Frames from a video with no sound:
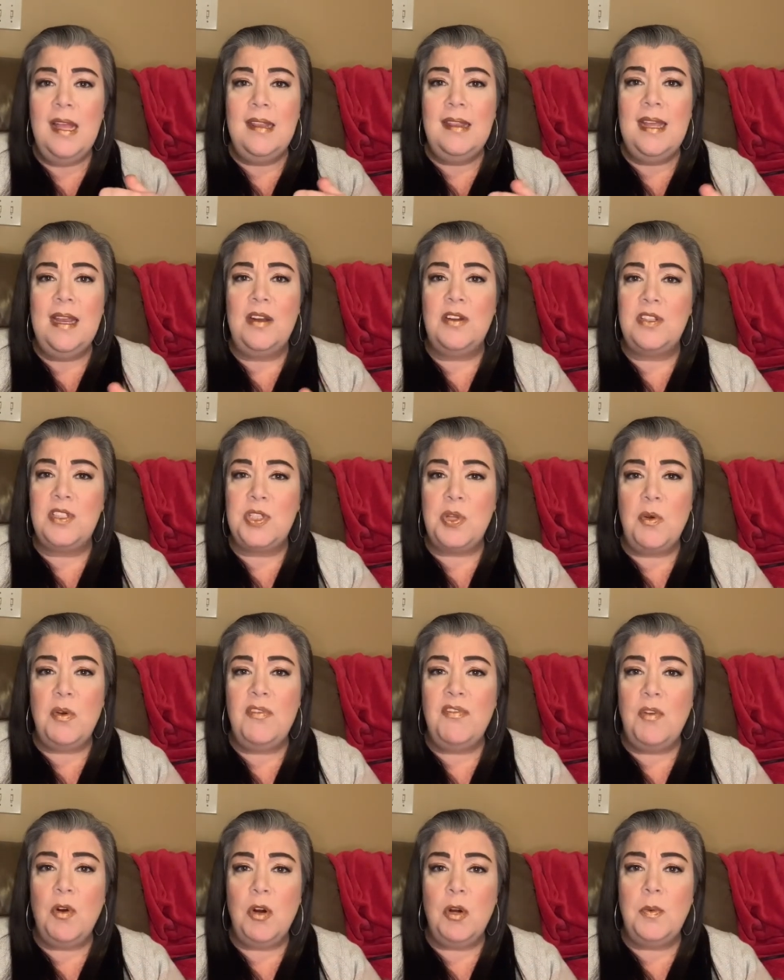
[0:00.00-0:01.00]
They are so
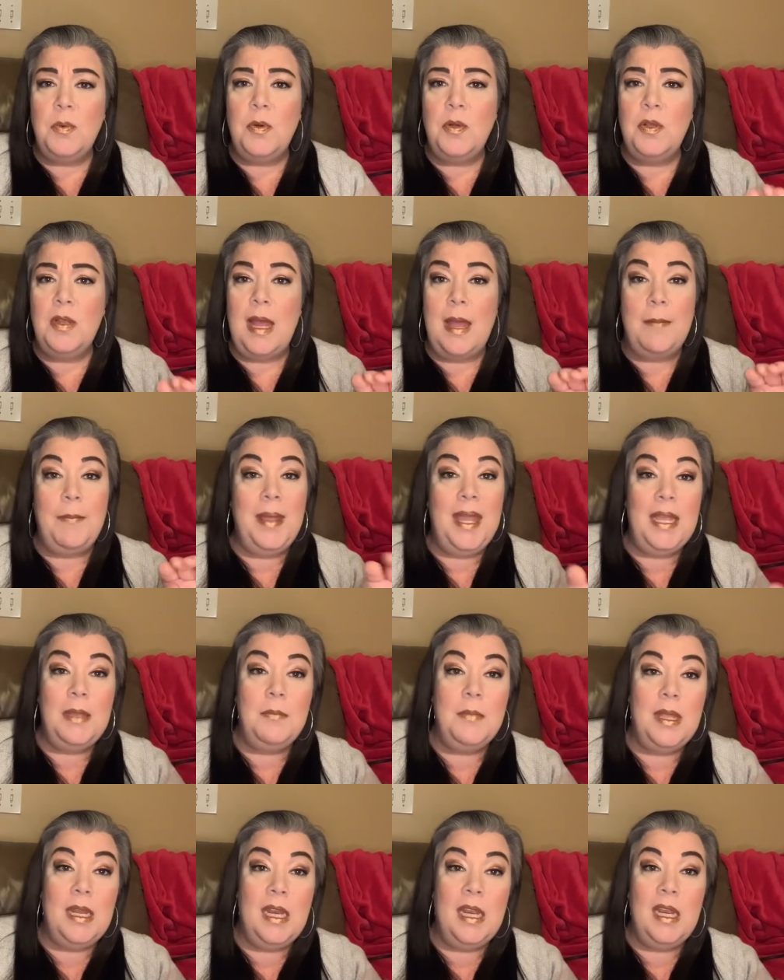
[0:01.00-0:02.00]
affordable and
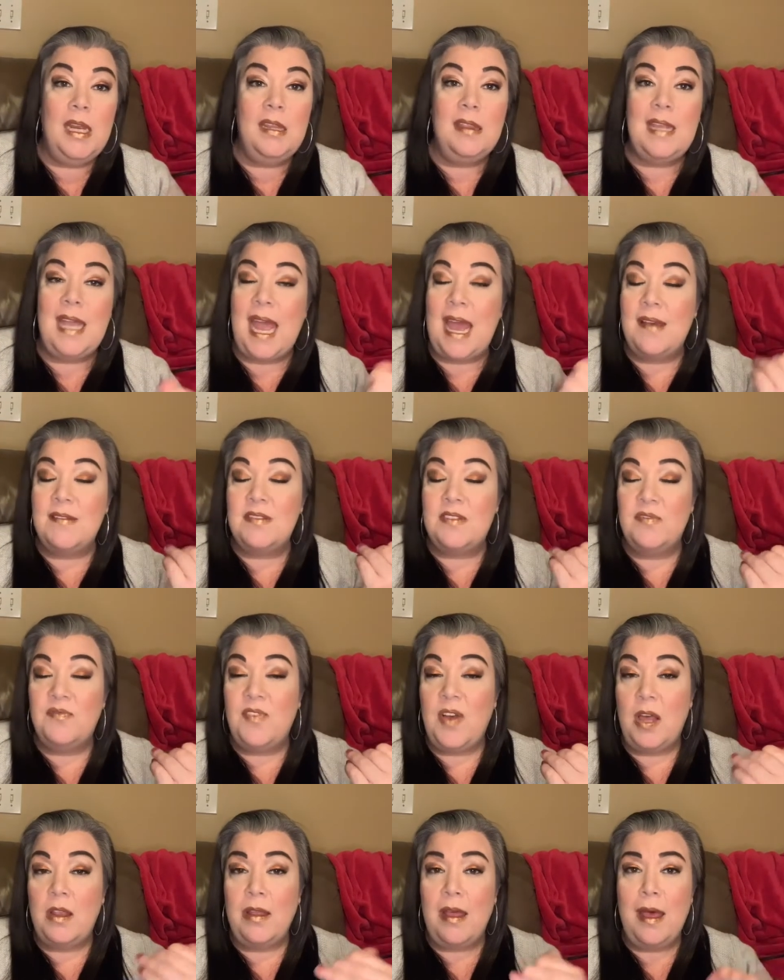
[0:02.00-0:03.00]
pigmented. They have some
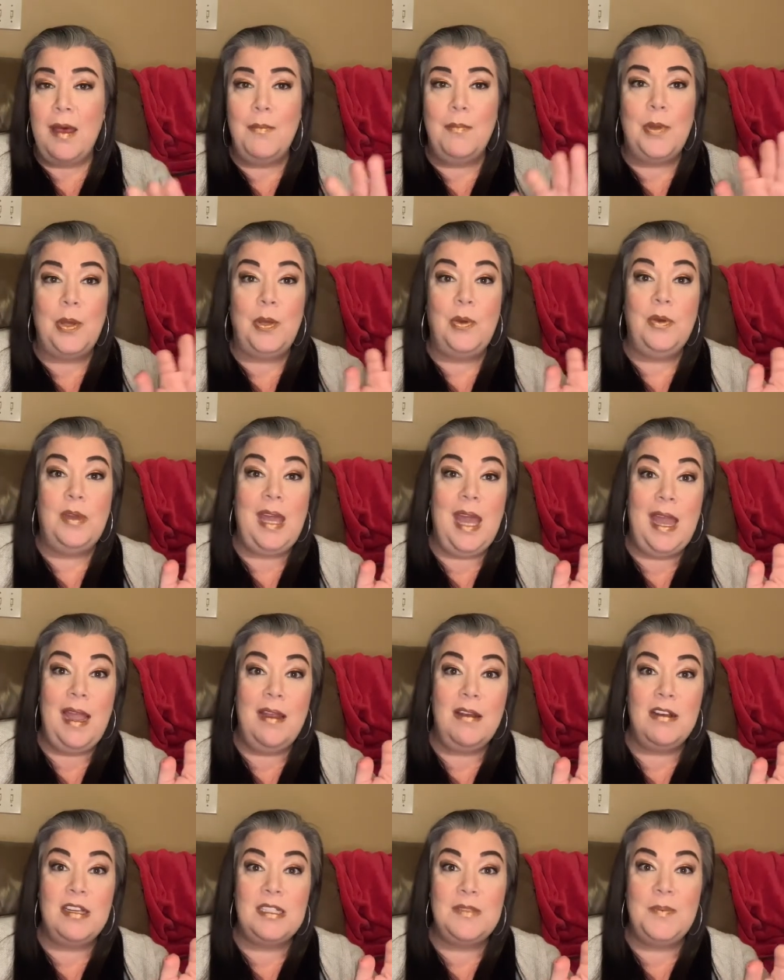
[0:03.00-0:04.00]
fallout, but who
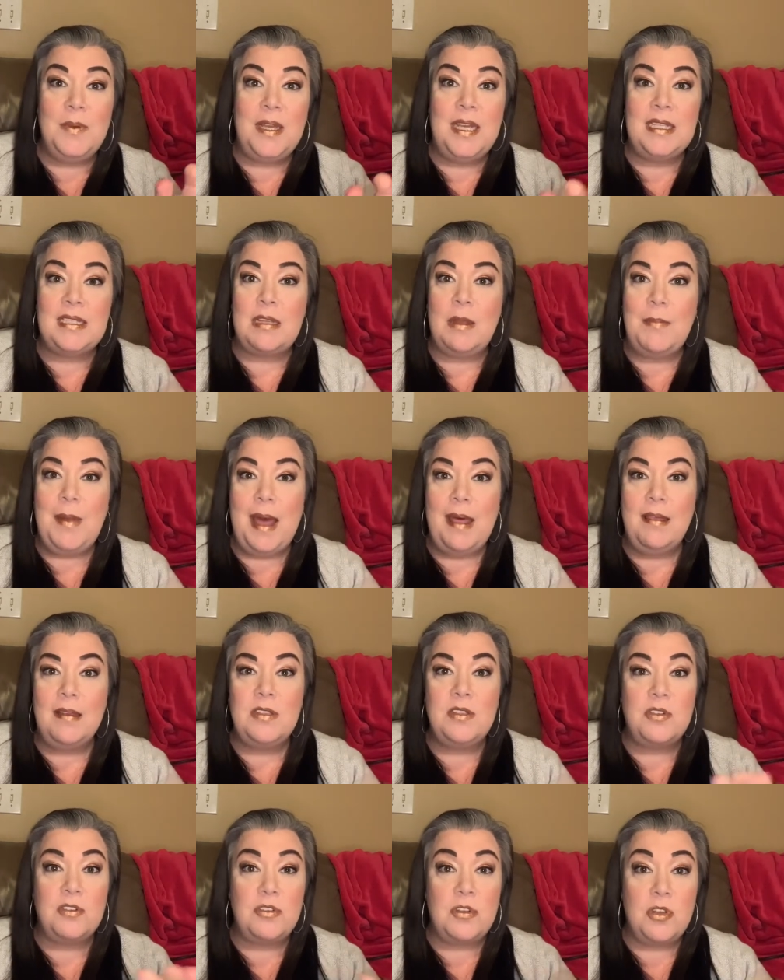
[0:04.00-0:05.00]
cares because their
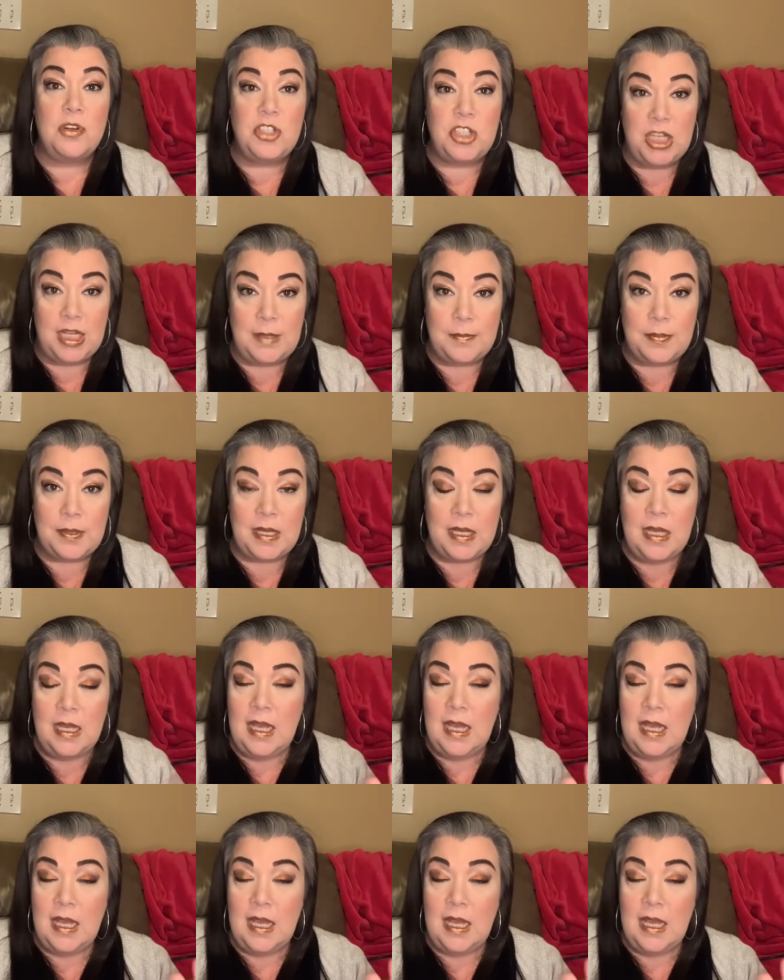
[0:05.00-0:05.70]
palettes are so cheap.